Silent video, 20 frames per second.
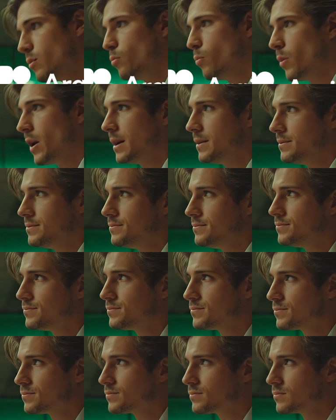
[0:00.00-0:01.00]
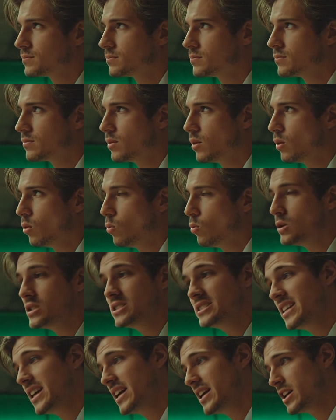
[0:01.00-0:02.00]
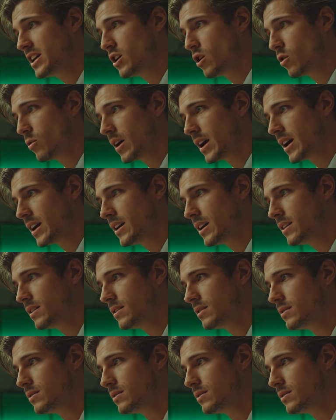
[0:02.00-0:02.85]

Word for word: Wait, what's the ending already?